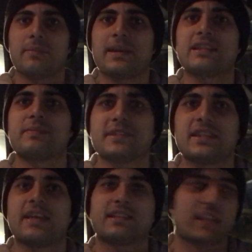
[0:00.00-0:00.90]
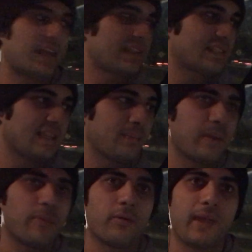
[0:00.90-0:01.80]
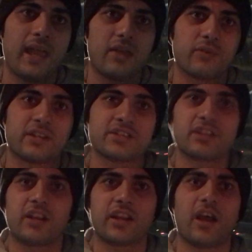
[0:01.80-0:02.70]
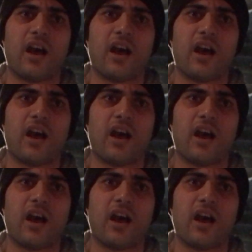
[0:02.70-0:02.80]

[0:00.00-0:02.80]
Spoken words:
of the biggest mistakes that I see people make when they're starting